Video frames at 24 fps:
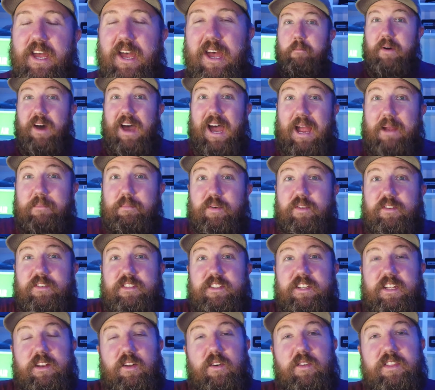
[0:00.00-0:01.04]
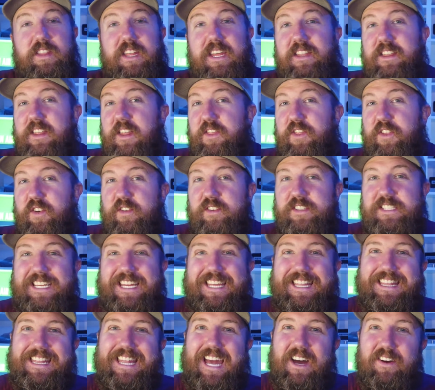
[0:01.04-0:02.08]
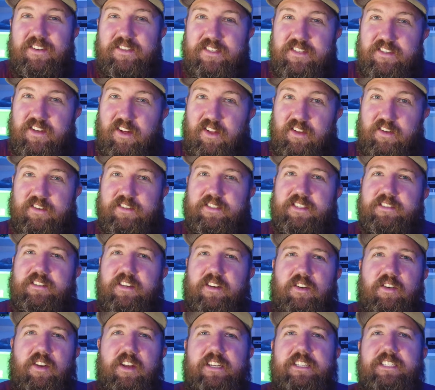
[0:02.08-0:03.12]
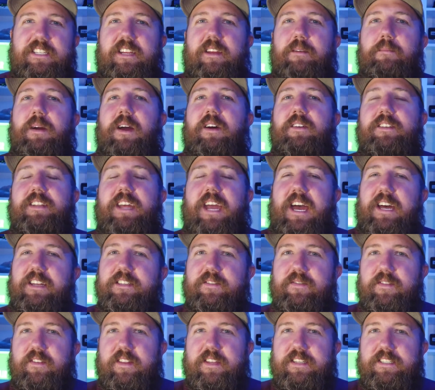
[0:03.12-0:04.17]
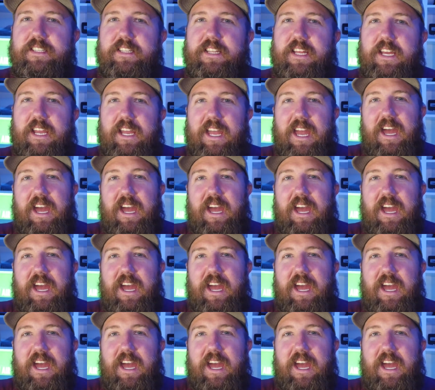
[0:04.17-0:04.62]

but I personally don't think that $13,000 is a crazy amount to ask for this thing,